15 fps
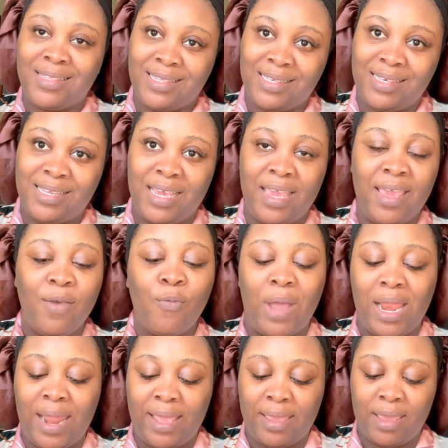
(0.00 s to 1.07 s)
today
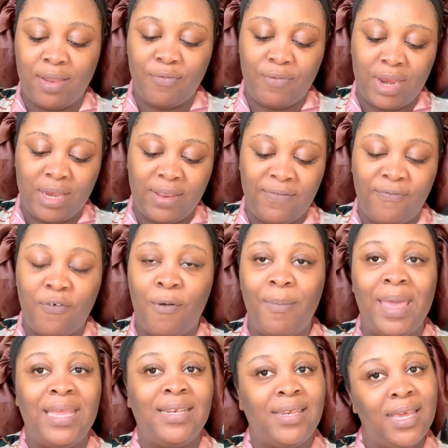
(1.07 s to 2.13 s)
while i get ready for
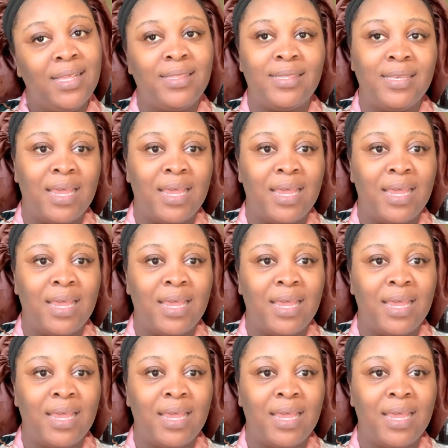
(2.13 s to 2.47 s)
my date